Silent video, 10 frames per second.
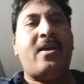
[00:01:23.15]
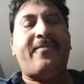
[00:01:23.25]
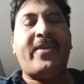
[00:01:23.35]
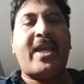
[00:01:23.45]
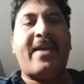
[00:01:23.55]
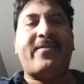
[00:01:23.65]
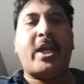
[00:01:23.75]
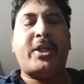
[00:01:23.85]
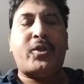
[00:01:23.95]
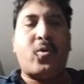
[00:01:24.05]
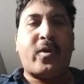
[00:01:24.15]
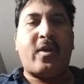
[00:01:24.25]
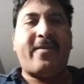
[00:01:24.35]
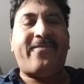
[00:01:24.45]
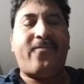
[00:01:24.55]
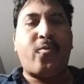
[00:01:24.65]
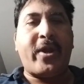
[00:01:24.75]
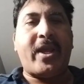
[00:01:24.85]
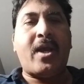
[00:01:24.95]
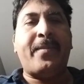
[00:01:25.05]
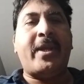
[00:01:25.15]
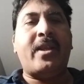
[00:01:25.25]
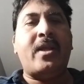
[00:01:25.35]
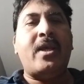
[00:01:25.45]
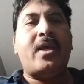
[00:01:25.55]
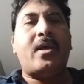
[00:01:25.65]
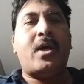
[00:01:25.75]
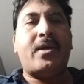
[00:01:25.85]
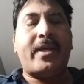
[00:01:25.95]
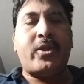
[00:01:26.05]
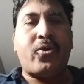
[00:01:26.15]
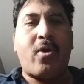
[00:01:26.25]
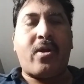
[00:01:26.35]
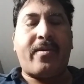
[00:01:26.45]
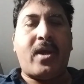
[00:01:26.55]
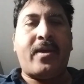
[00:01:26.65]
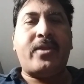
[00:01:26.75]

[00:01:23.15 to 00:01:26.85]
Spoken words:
we have a total of 40, there are